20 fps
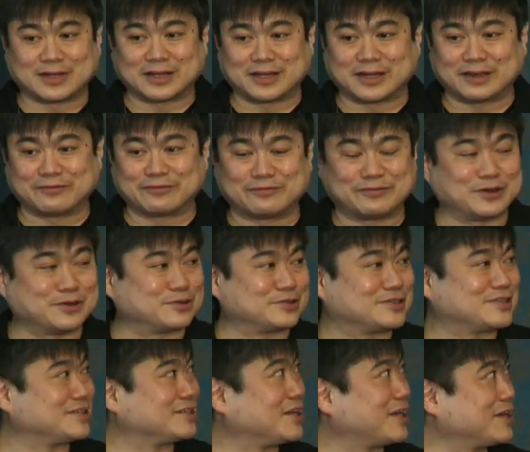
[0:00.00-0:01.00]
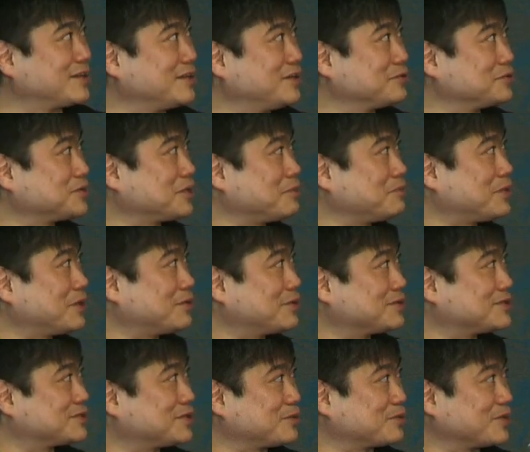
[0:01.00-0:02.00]
have phones, and I know some
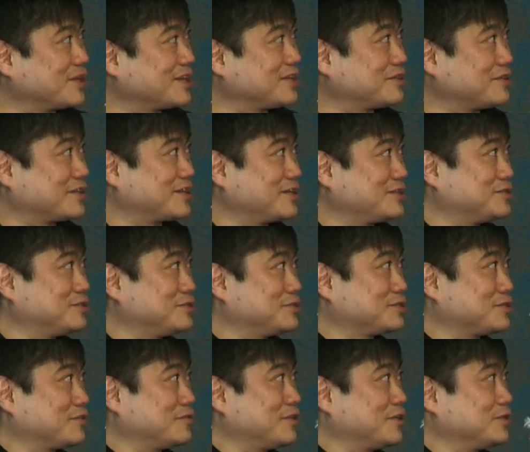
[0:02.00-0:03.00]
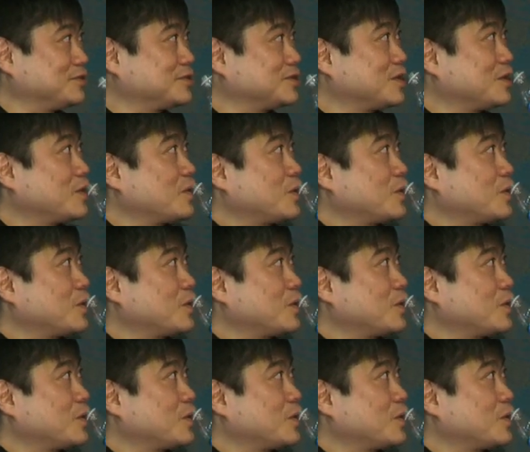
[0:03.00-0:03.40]
parents don't let their kids use their phones.